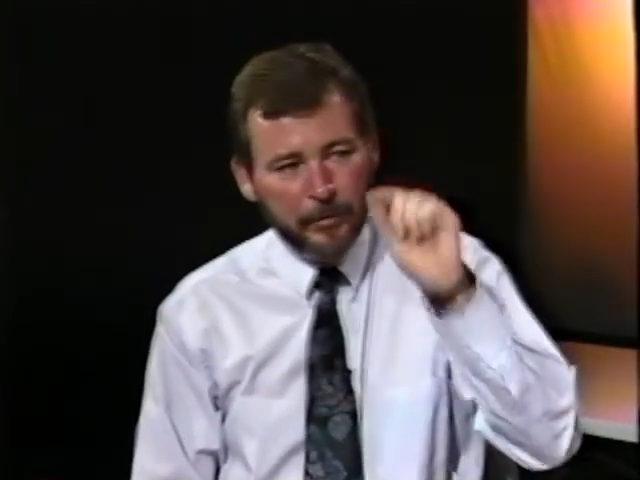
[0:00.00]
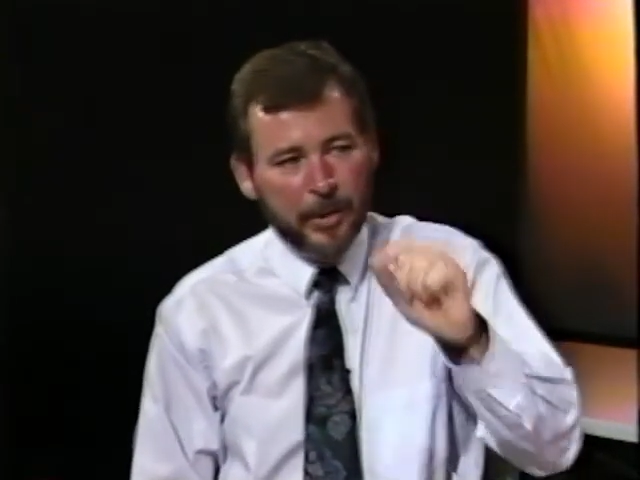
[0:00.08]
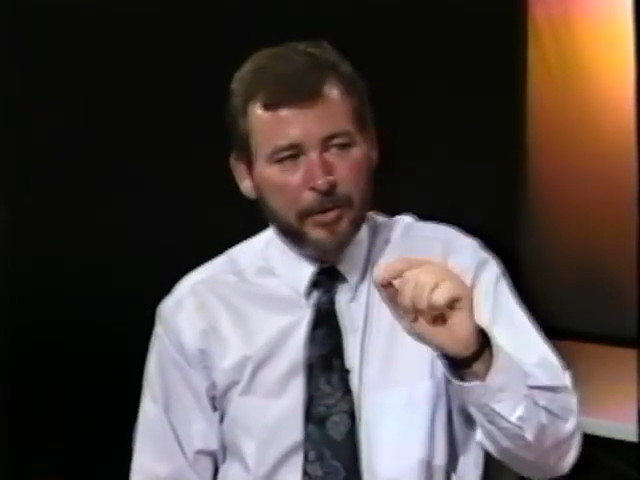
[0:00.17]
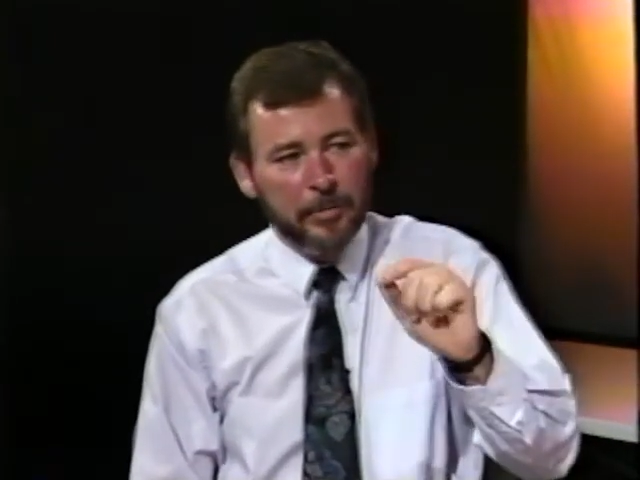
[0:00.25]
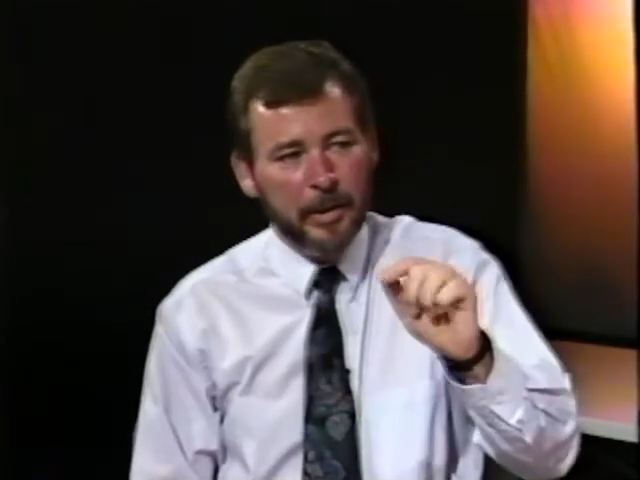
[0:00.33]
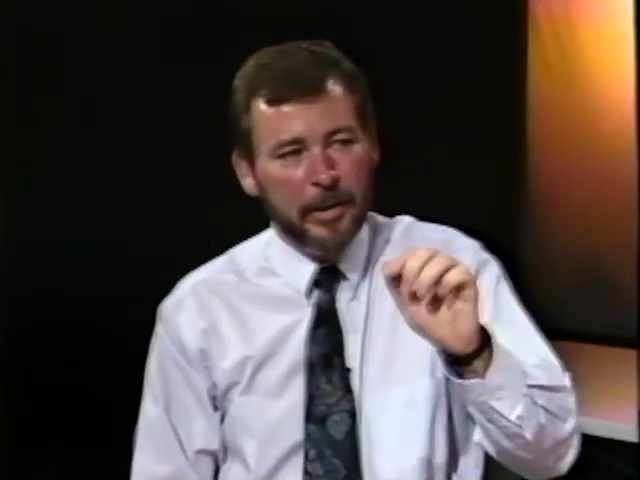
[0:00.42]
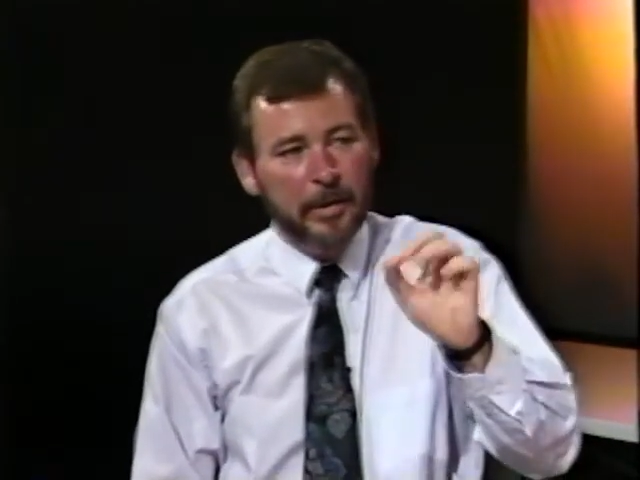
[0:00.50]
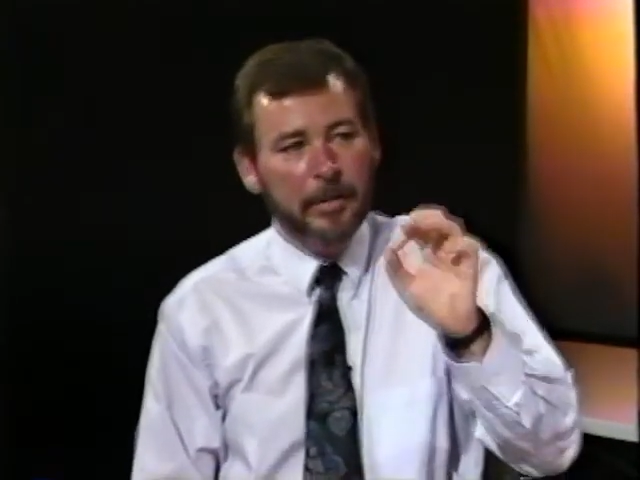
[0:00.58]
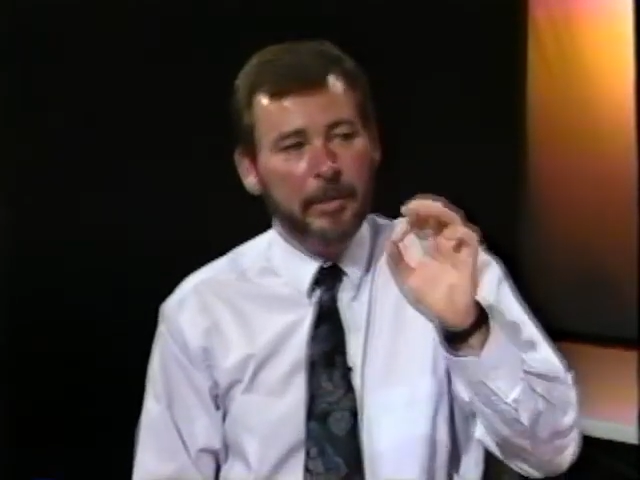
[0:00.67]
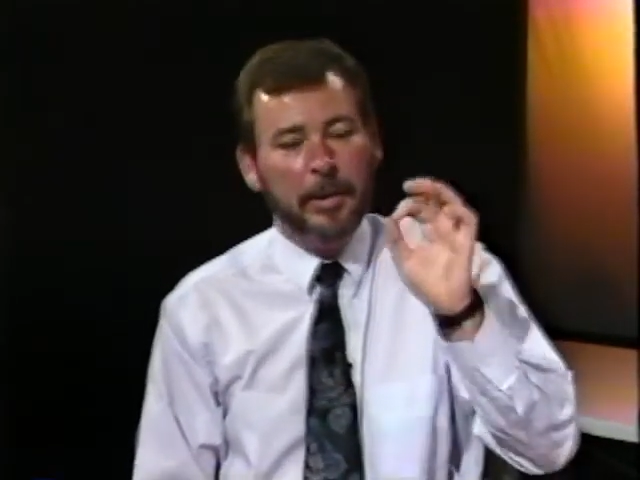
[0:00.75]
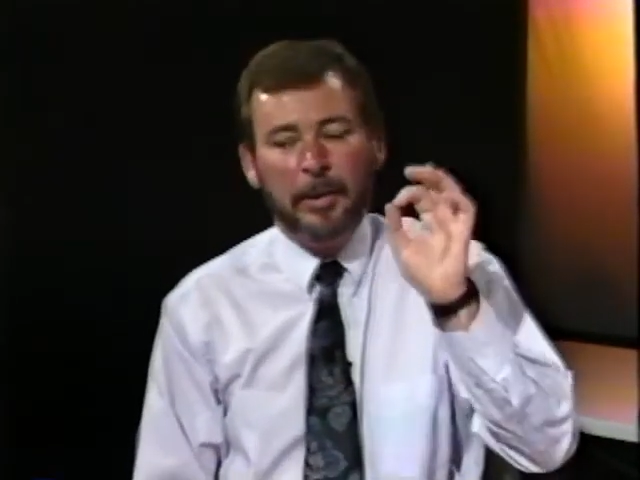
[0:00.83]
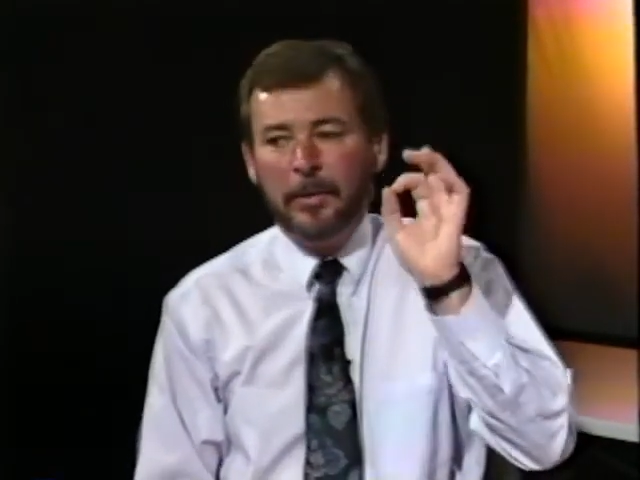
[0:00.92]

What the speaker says: frustrated,